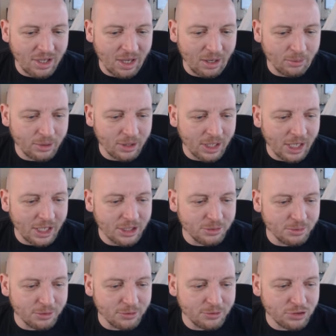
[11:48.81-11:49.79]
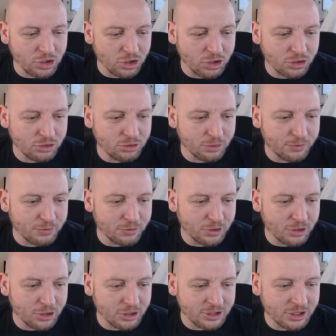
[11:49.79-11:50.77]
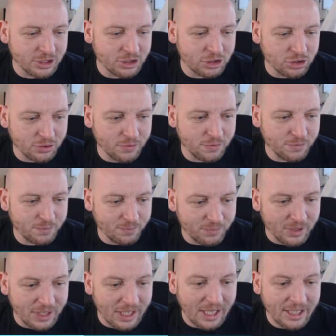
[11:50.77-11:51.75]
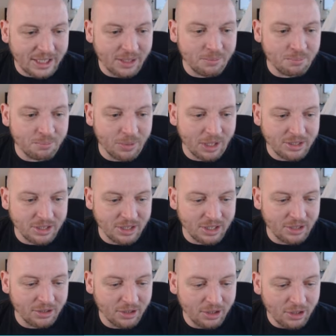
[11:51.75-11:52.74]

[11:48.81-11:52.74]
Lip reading: I would like to move Sorto up front because I just like him better.